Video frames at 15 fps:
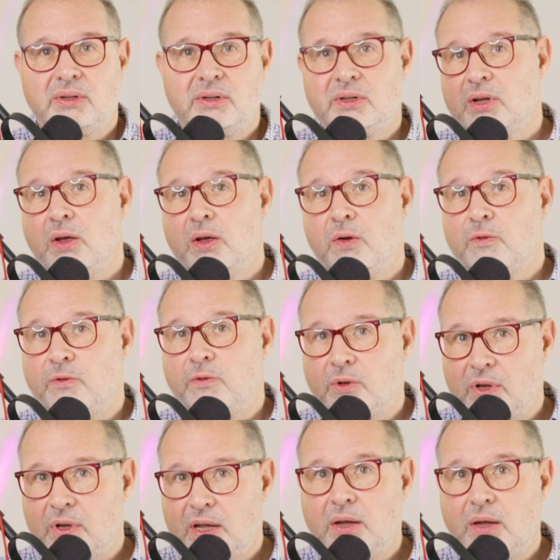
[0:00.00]
fully
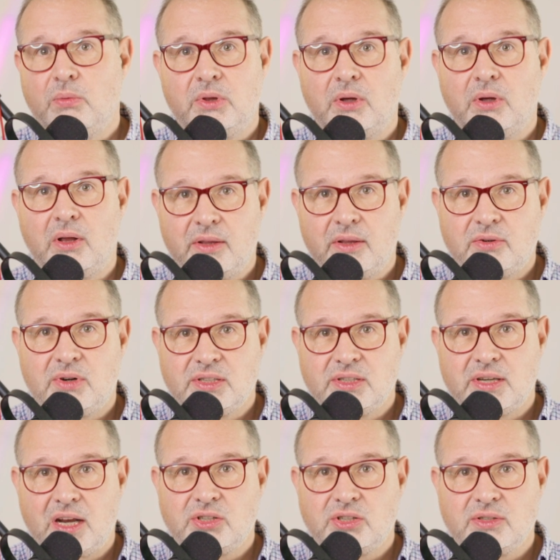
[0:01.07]
with all the
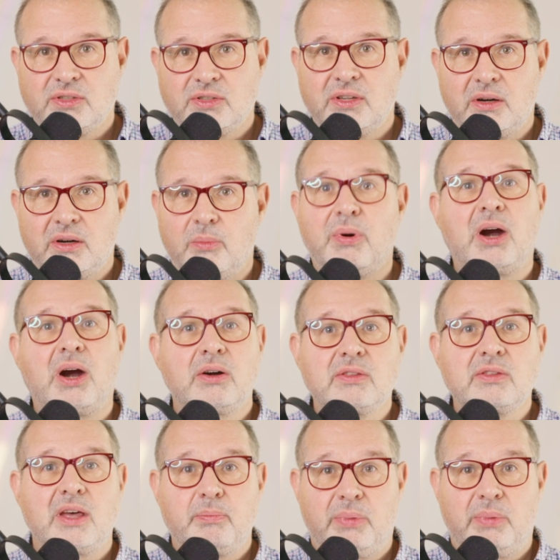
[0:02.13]
transactions that are part of that
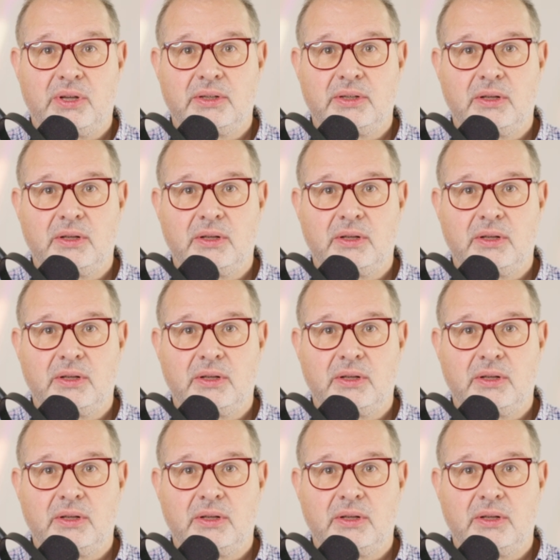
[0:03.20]
bundle,